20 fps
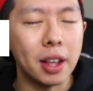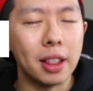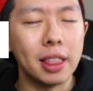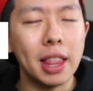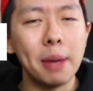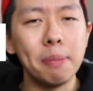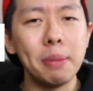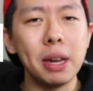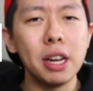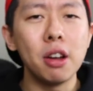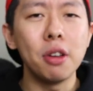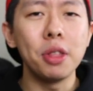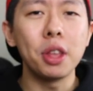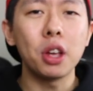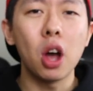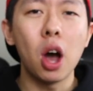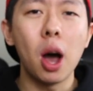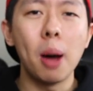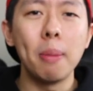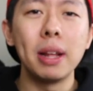Let me know in
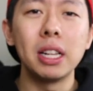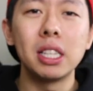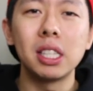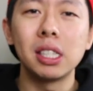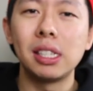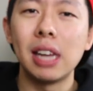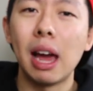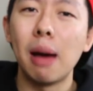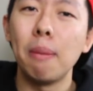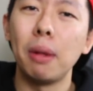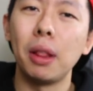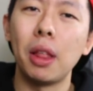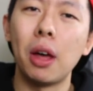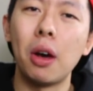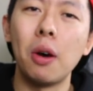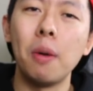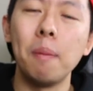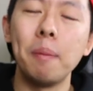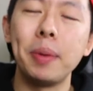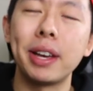the comments down
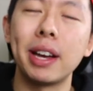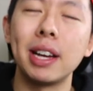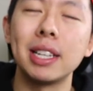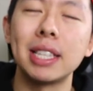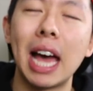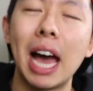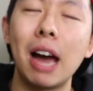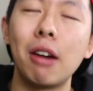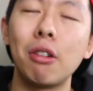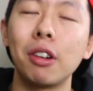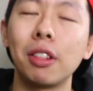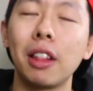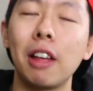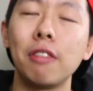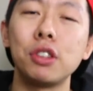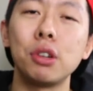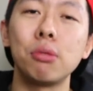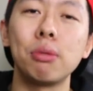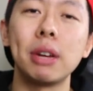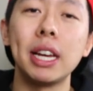below because I would
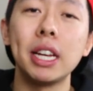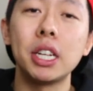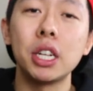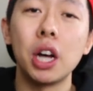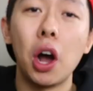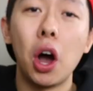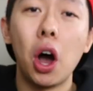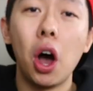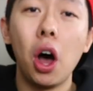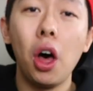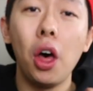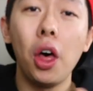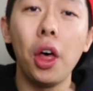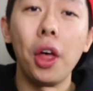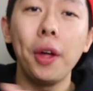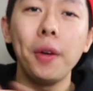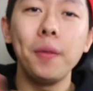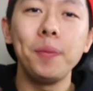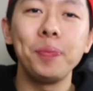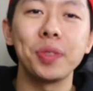love to read
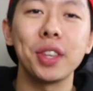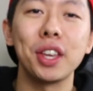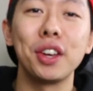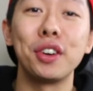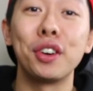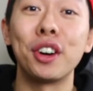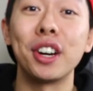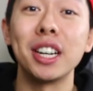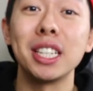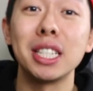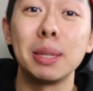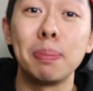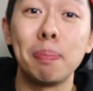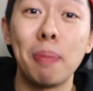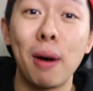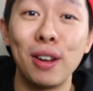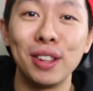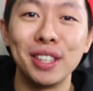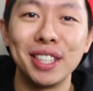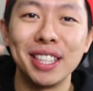all your
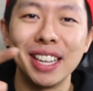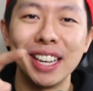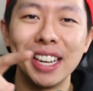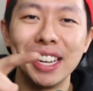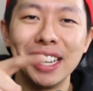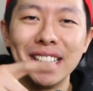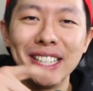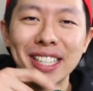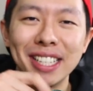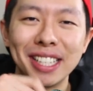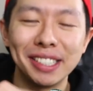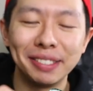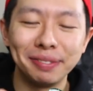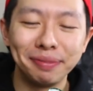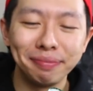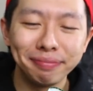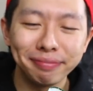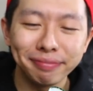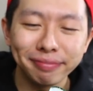responses.